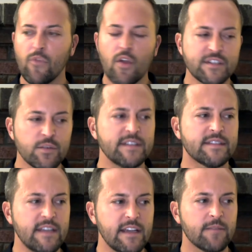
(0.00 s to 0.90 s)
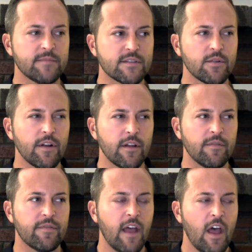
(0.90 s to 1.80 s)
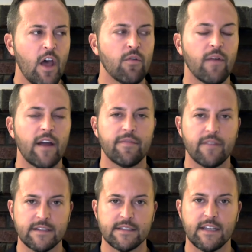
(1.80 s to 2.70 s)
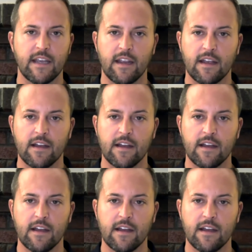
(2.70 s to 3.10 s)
So we see him sort of referencing